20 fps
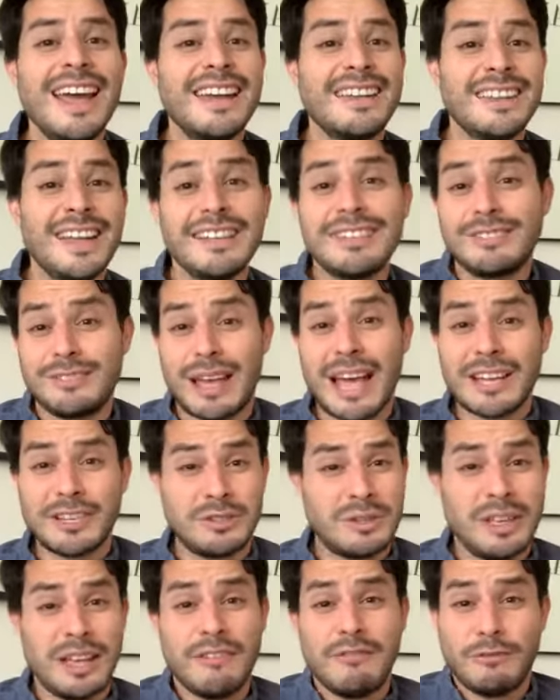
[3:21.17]
That's
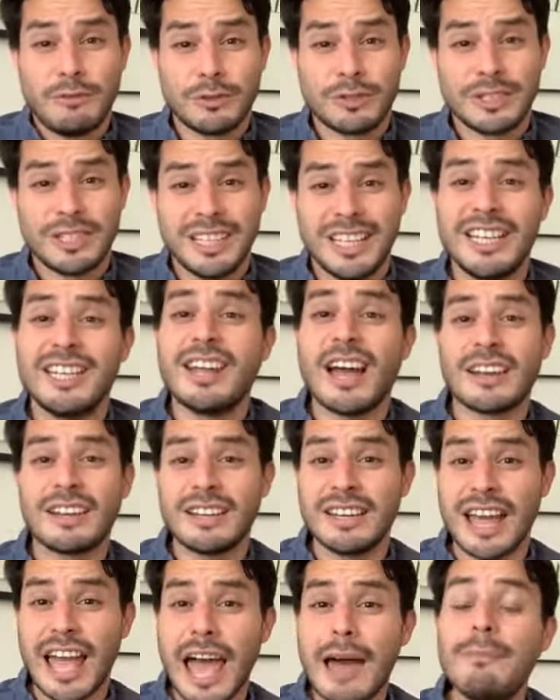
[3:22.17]
actually unfortunately not
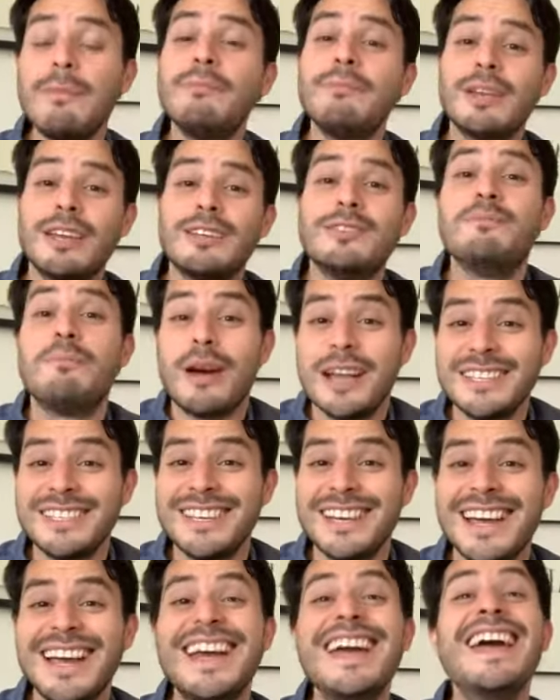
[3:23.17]
gonna happen, because
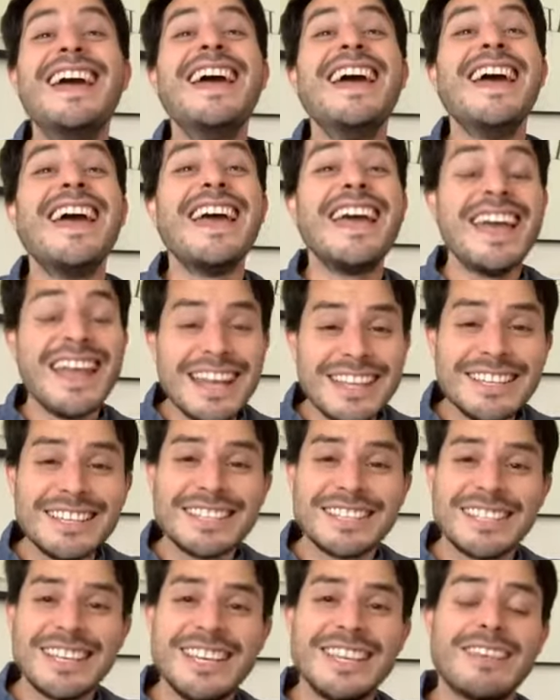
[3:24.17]
matcha is
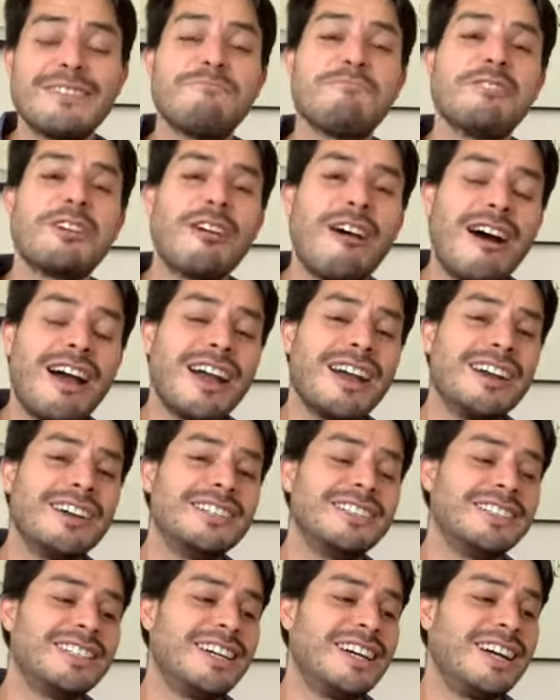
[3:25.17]
a tea that
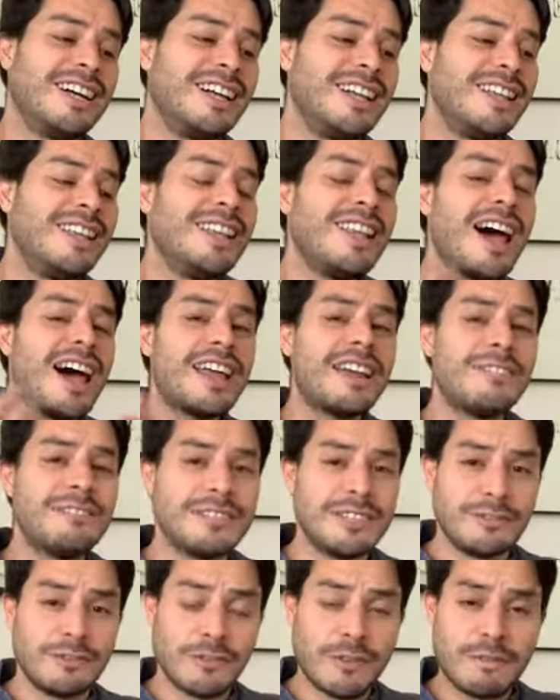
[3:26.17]
requires a lot of
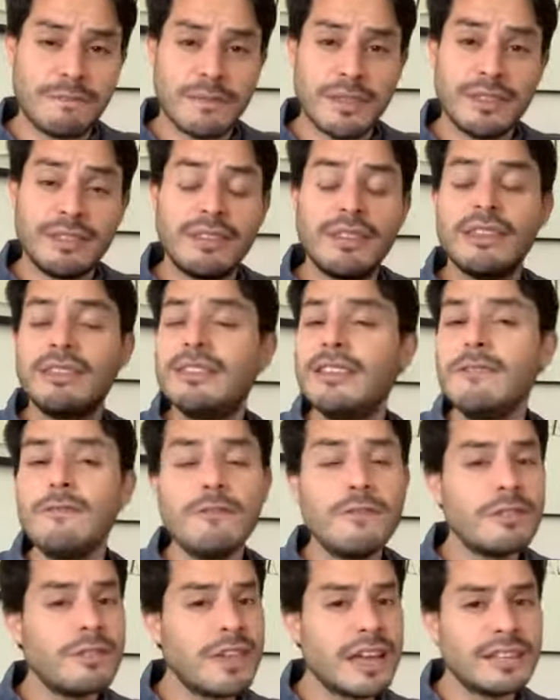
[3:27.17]

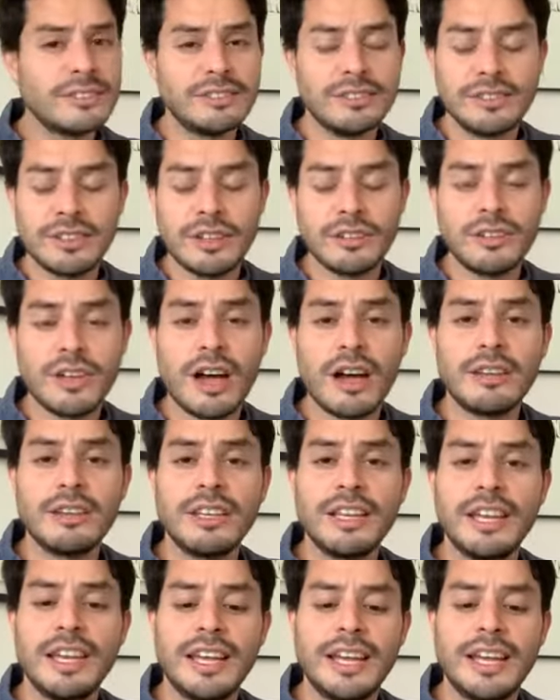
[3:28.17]
different things done